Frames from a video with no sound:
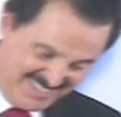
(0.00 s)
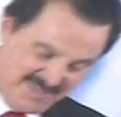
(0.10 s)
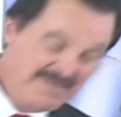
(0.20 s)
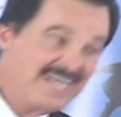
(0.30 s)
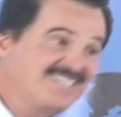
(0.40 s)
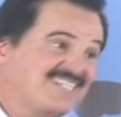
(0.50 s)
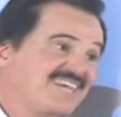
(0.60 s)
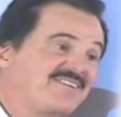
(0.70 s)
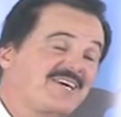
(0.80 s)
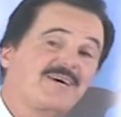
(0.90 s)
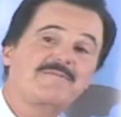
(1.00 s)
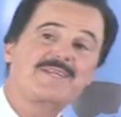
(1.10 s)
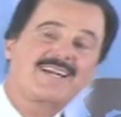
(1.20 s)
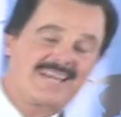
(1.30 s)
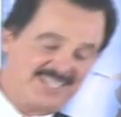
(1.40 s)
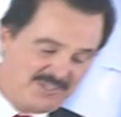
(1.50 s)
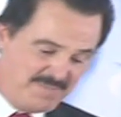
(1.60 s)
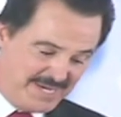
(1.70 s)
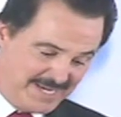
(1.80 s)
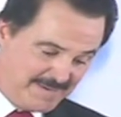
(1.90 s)
but I said to him in that last
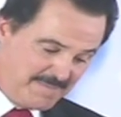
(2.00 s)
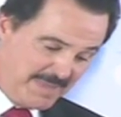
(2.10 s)
meeting,